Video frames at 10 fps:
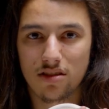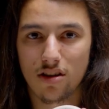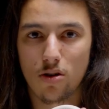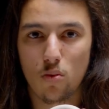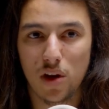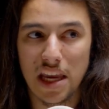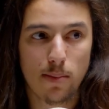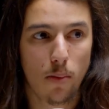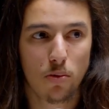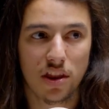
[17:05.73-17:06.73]
So we
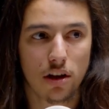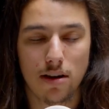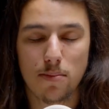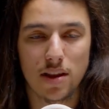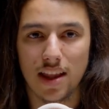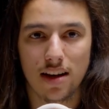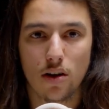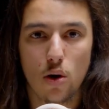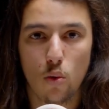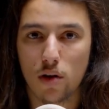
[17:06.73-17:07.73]
came up with an agreement that
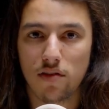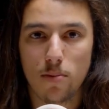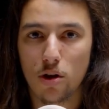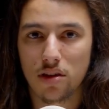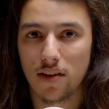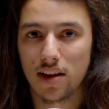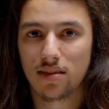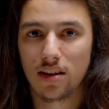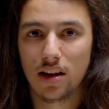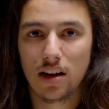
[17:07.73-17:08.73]
worked for both of us